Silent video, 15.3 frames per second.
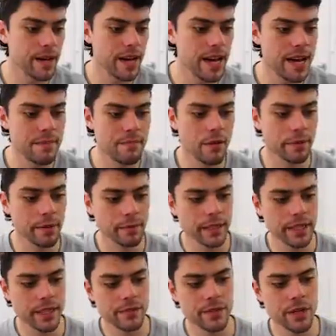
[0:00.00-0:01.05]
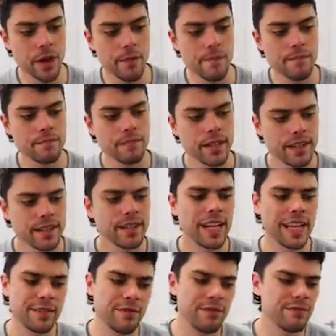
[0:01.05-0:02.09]
and probably you know,
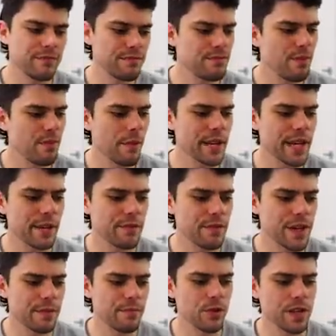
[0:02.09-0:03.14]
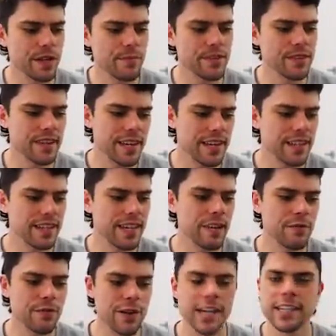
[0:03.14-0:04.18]
it's probably unfair to put him with Teague
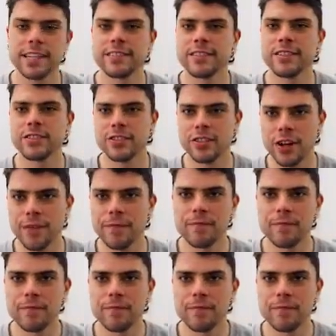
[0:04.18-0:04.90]
and Fagan because you know